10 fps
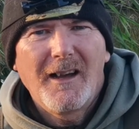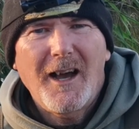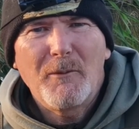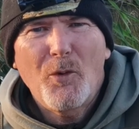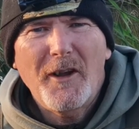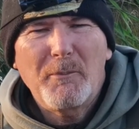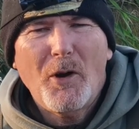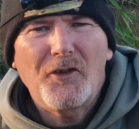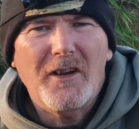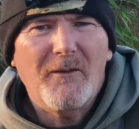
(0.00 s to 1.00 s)
I'm always
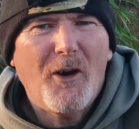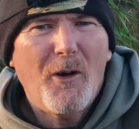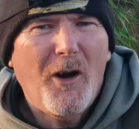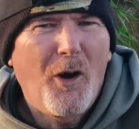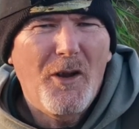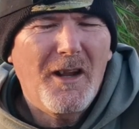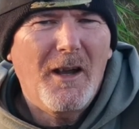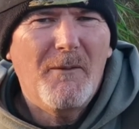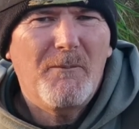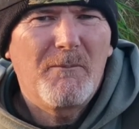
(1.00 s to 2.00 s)
positive. You know,